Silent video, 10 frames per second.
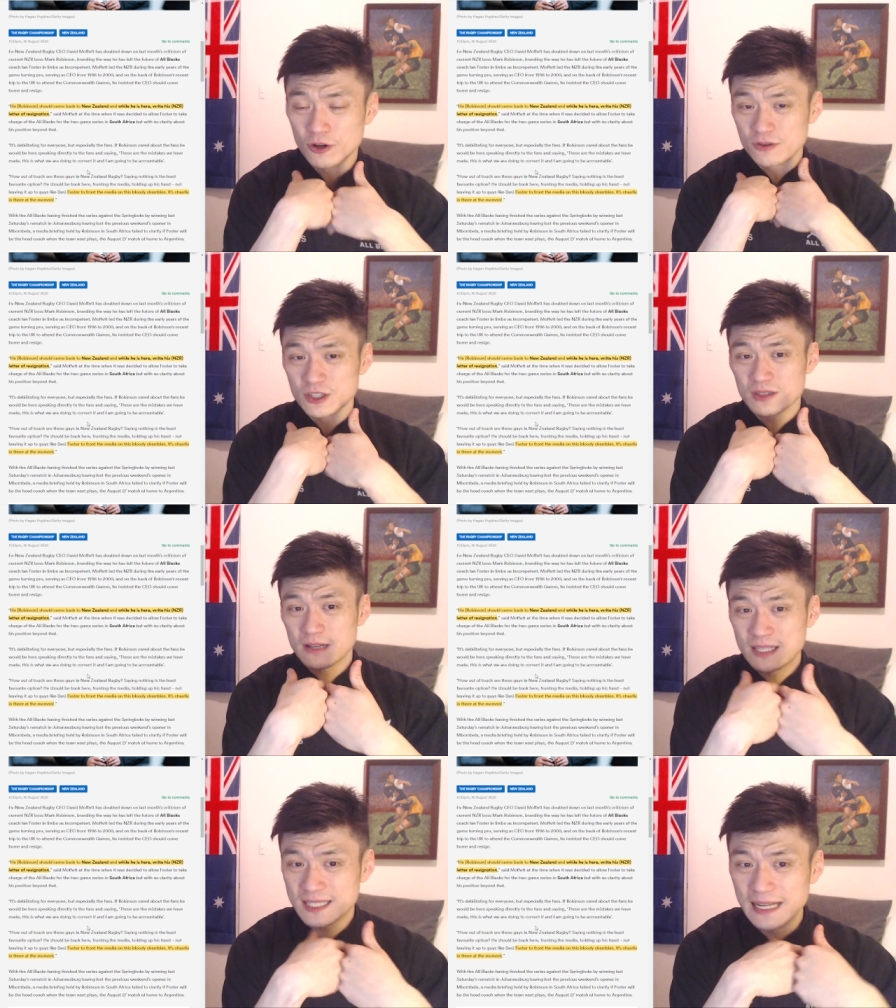just
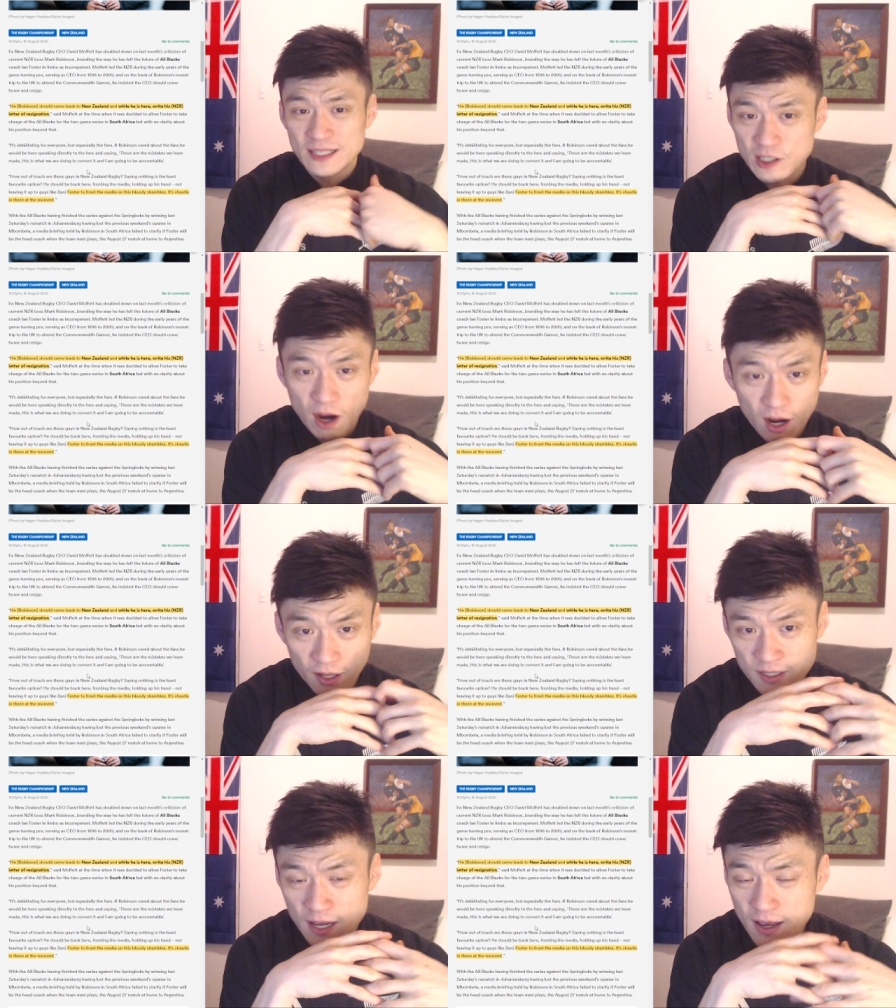stay
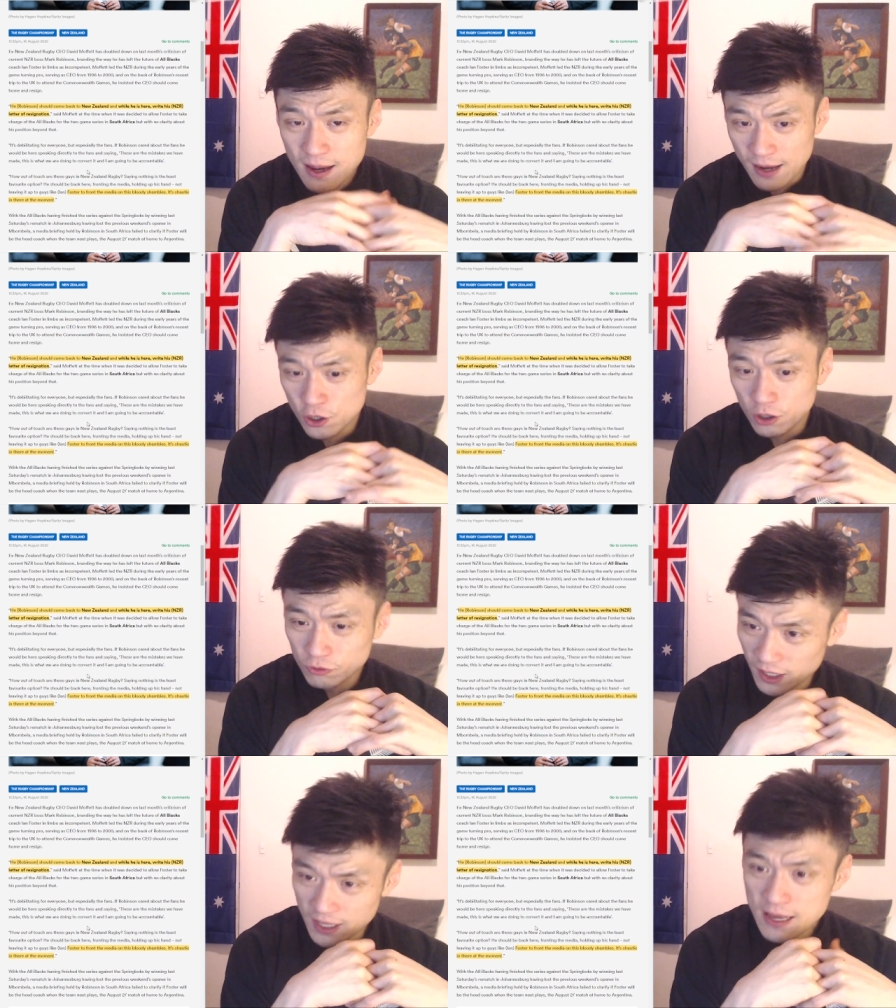silent and not
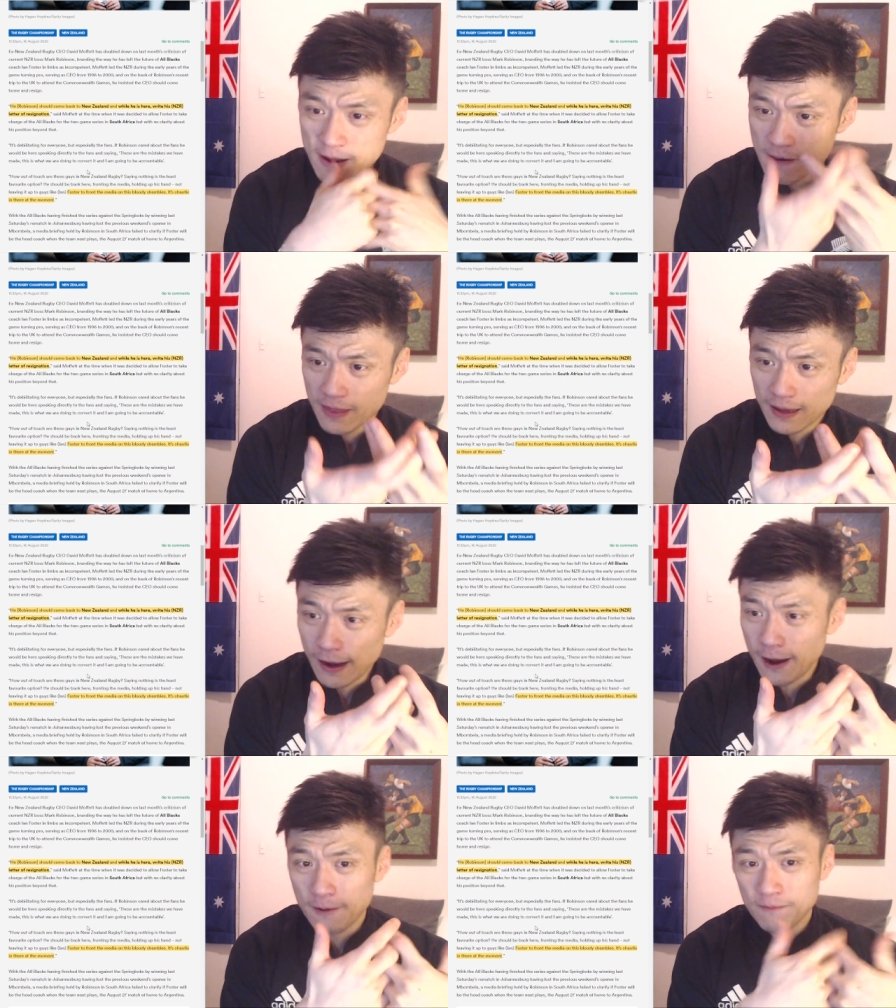really
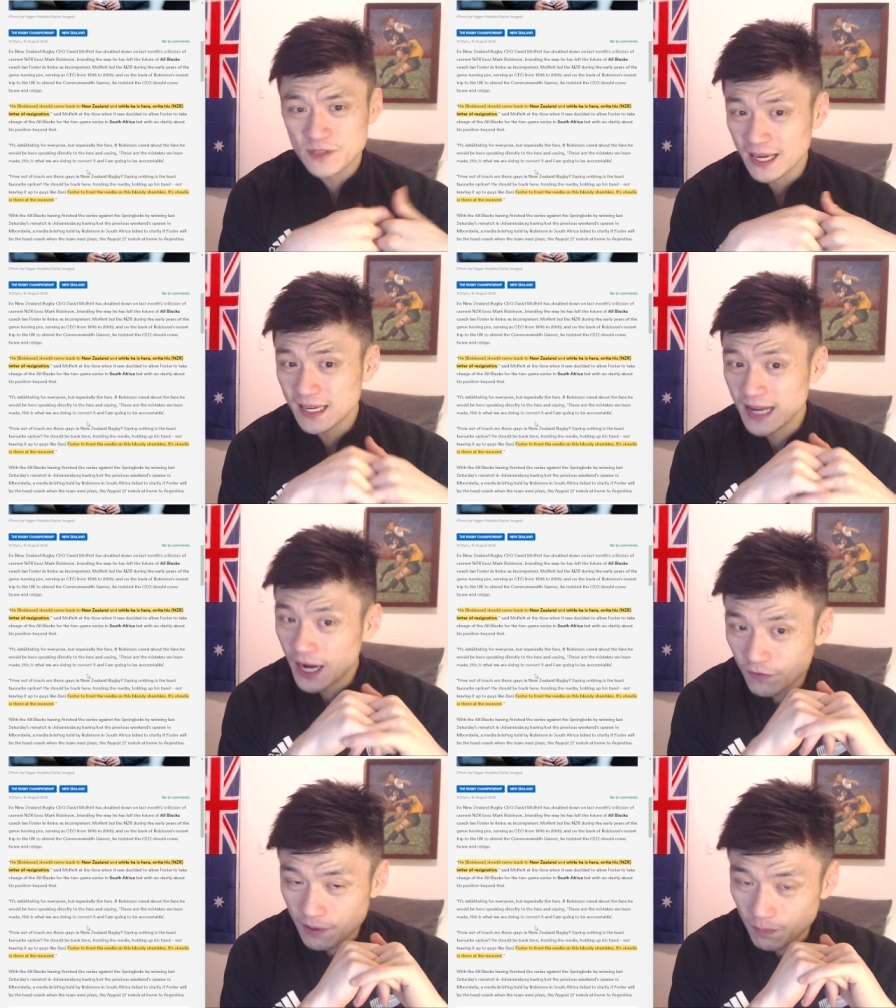taking any
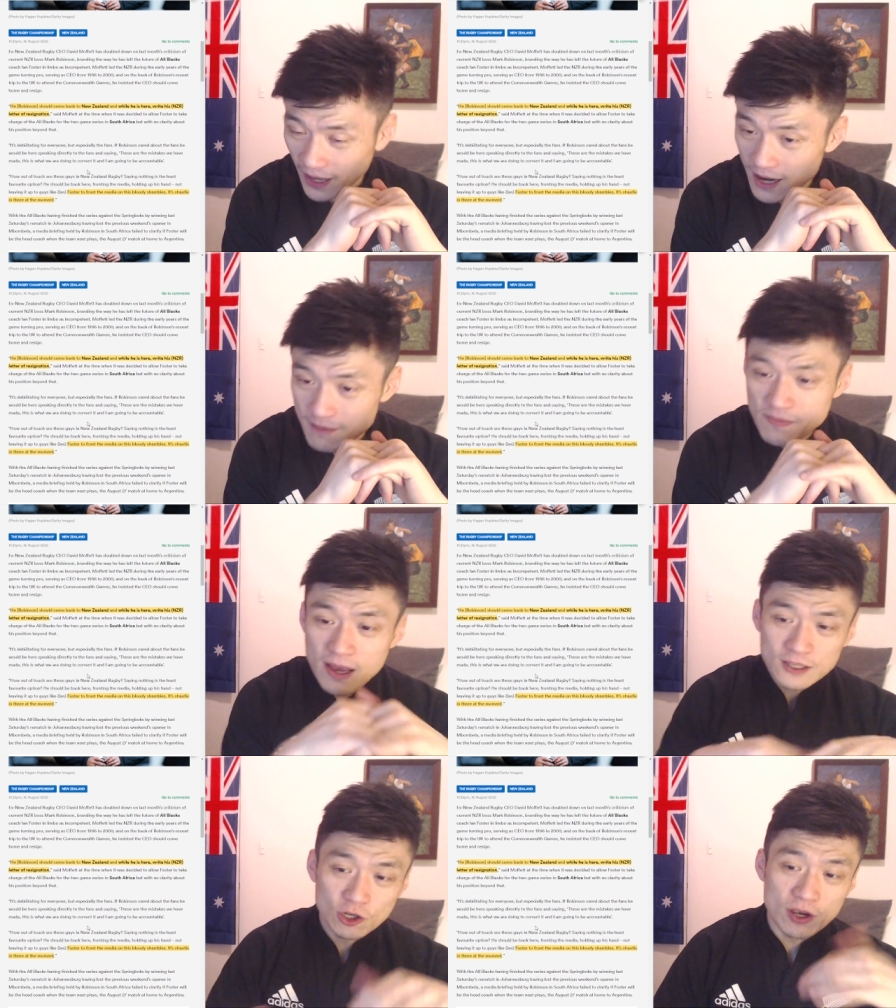of the blame.
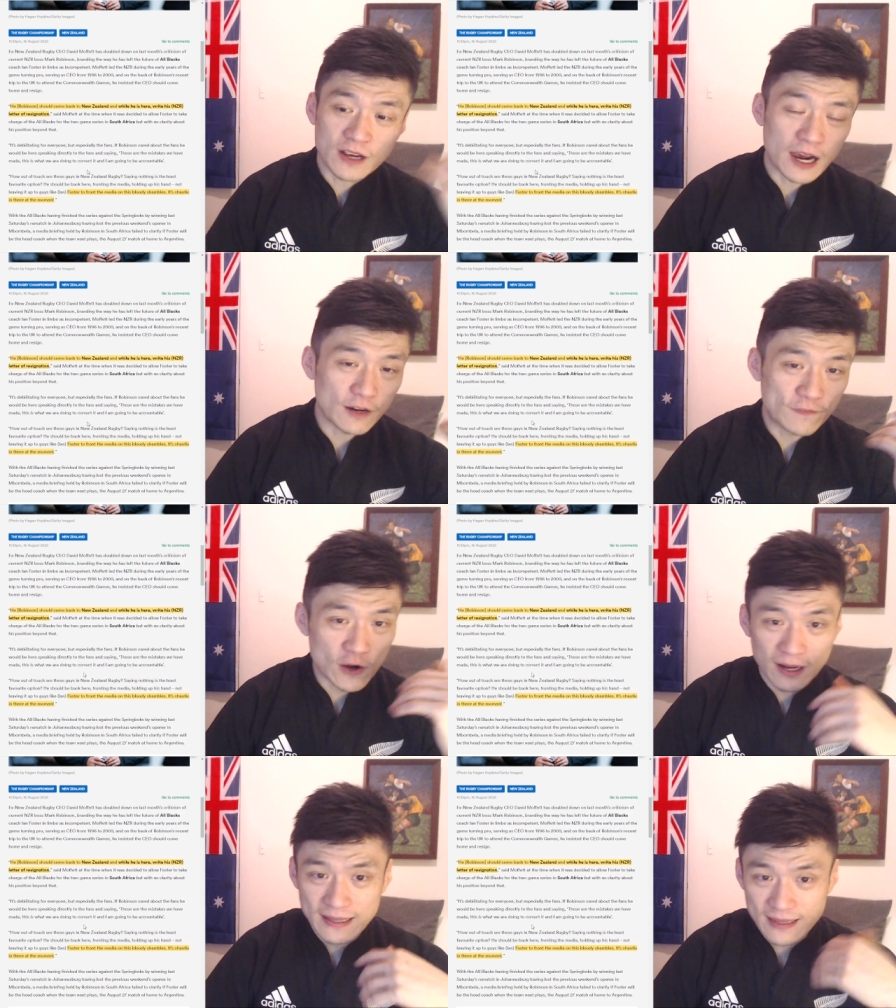So he kind of
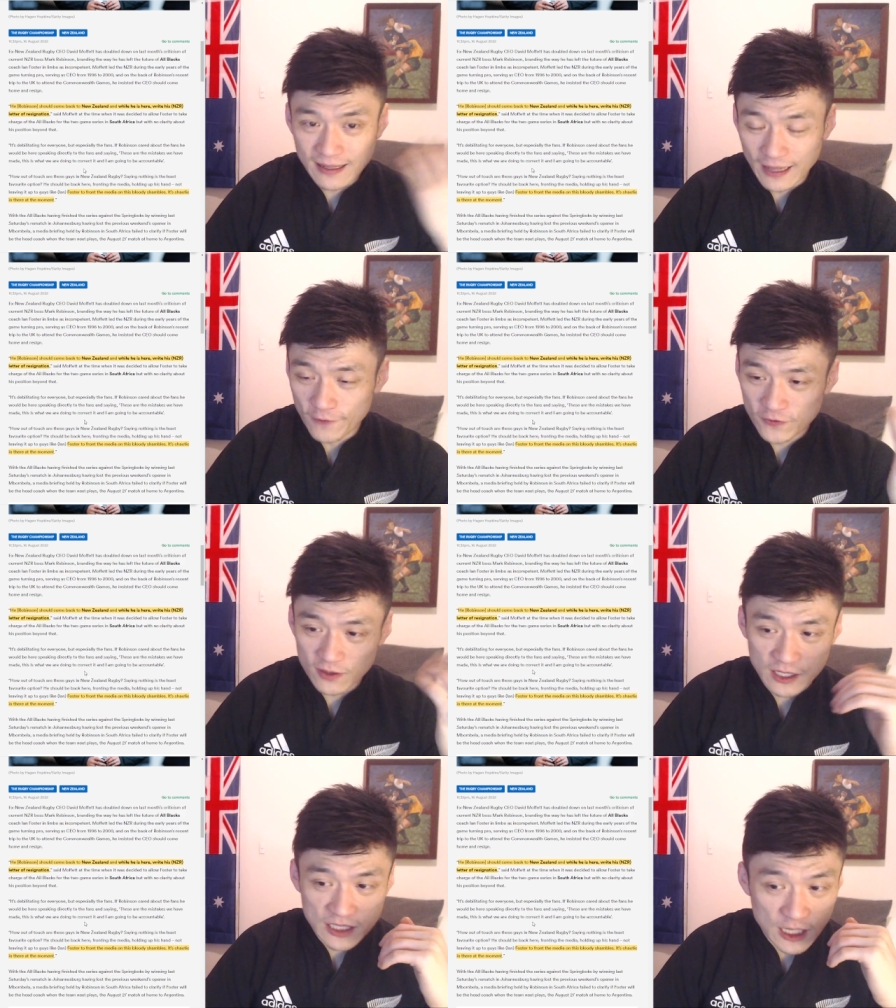felt like they left
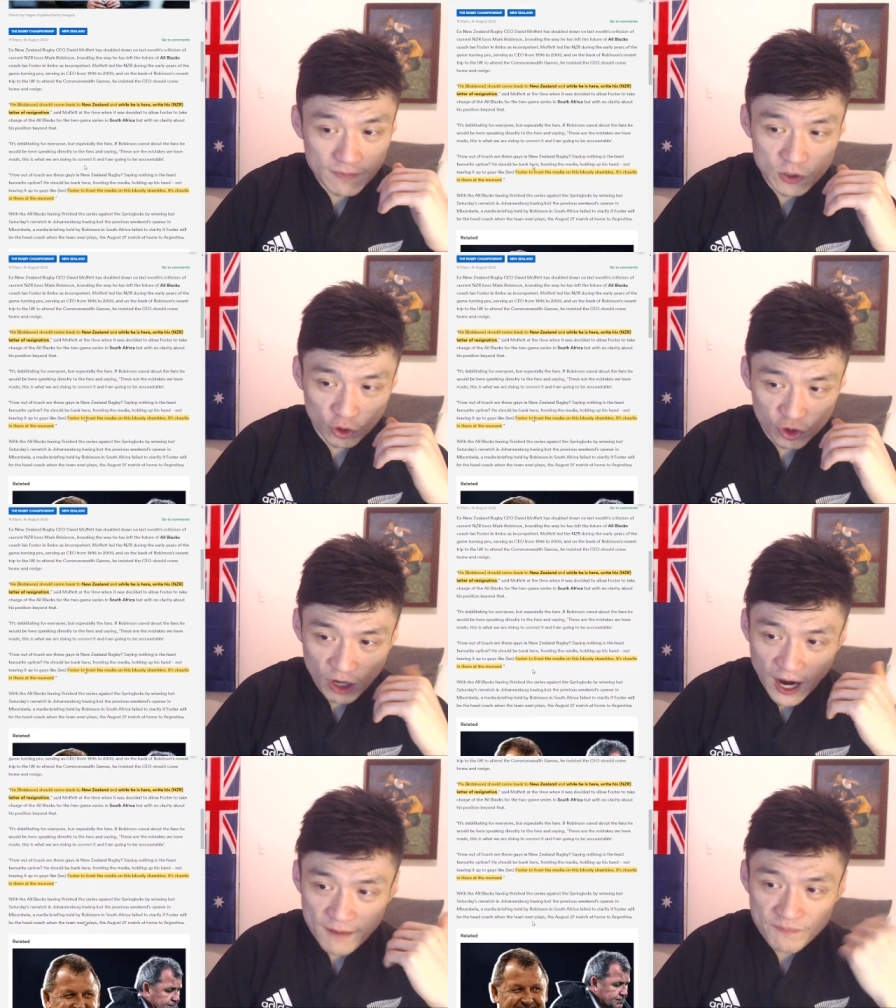the team to
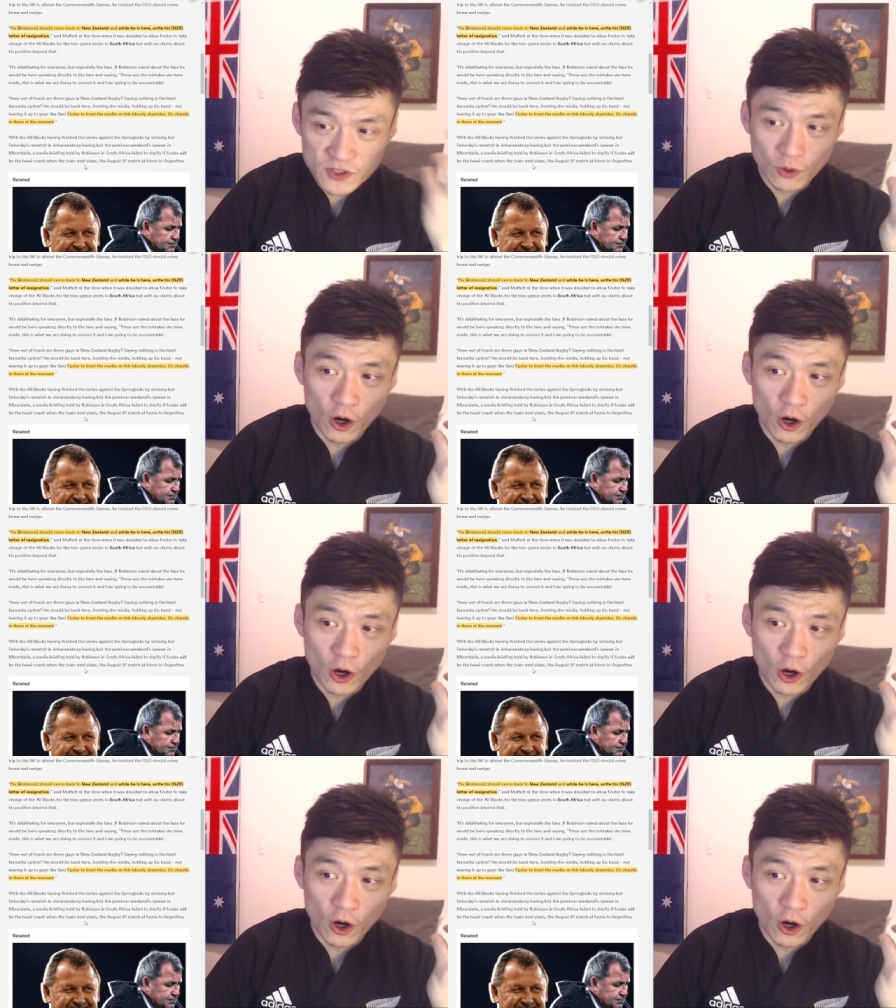dry. So